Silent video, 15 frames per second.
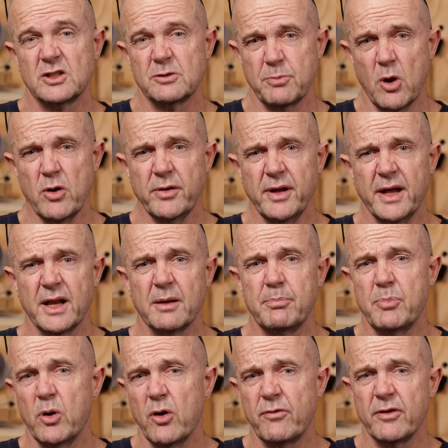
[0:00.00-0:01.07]
spot
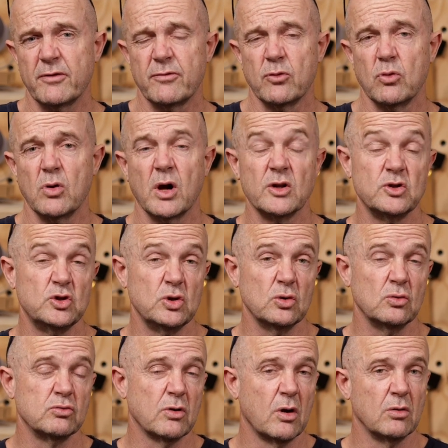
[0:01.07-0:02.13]
and perfect for a
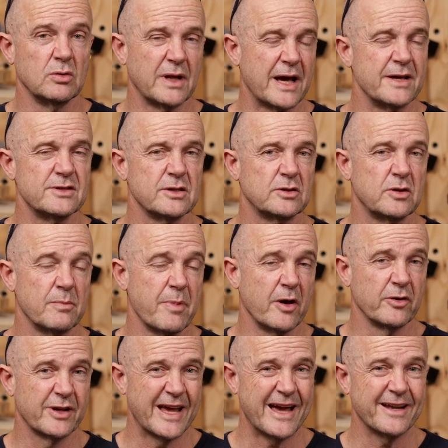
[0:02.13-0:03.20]
dual roll laser to
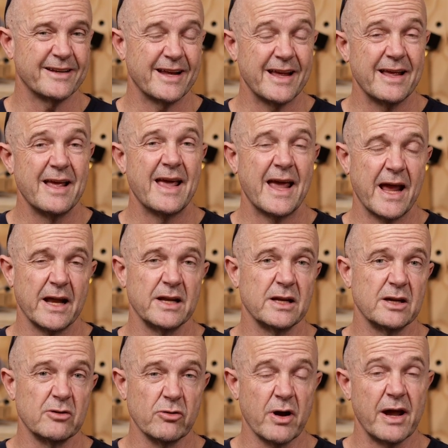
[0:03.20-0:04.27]
both cut and
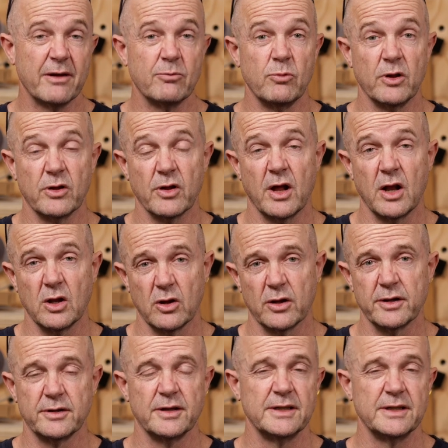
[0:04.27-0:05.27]
engrave with a lot of